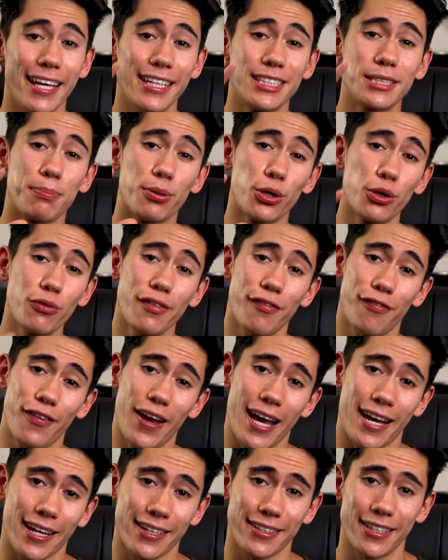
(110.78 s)
It's a proven
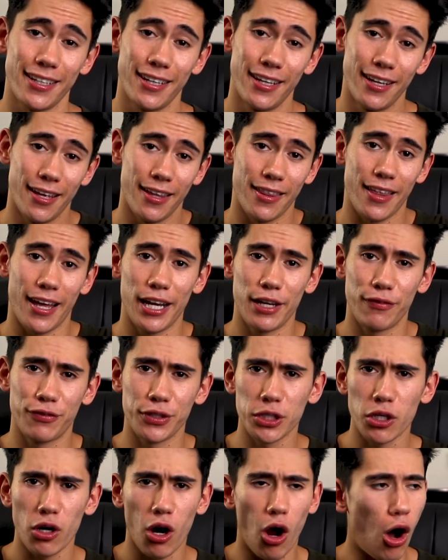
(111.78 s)
fact that if
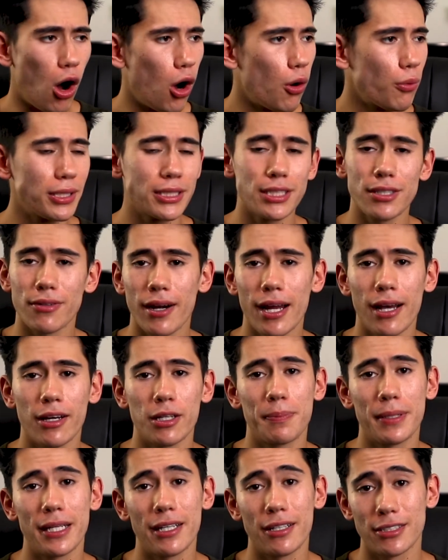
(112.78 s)
you're always
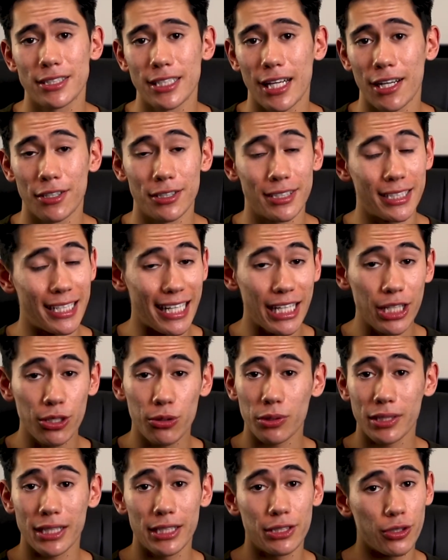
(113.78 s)
around peers that are
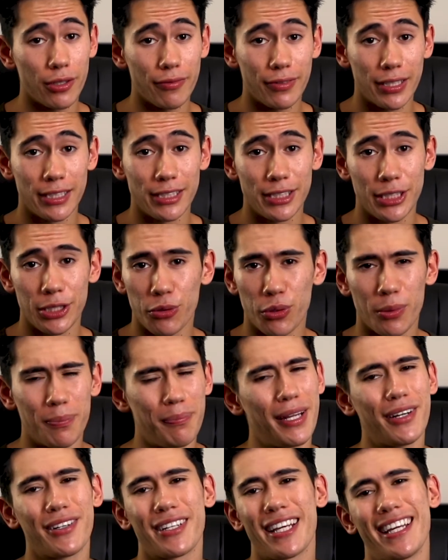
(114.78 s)
equally driven as you, or
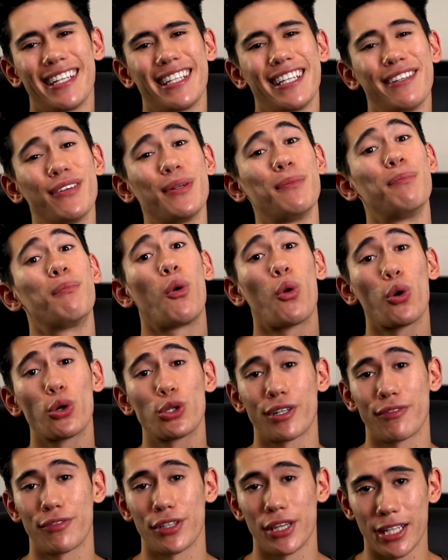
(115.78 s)
better yet, even more
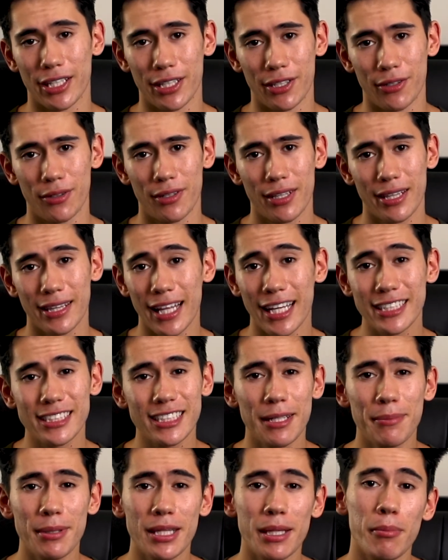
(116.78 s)
driven than you, that's
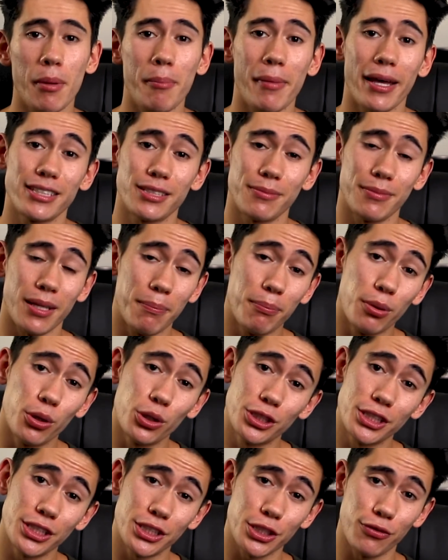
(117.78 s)
gonna be the momentum that
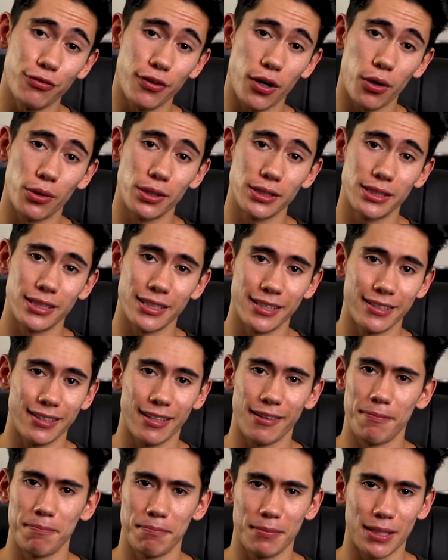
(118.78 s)
pushes you forward to
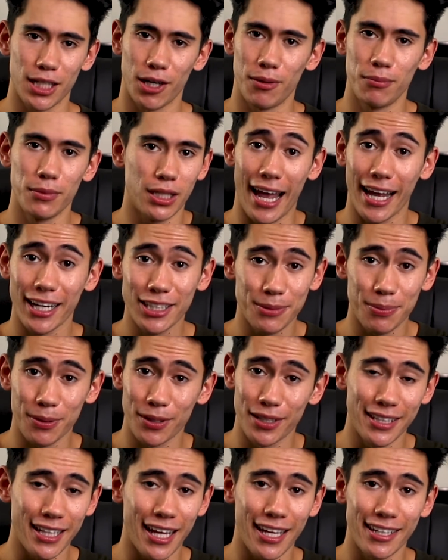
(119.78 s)
become an
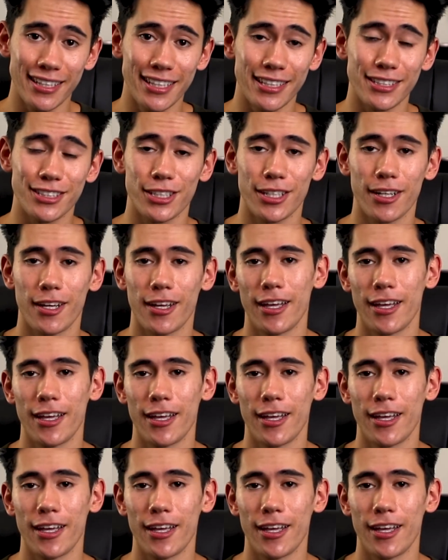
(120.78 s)
expert in that niche.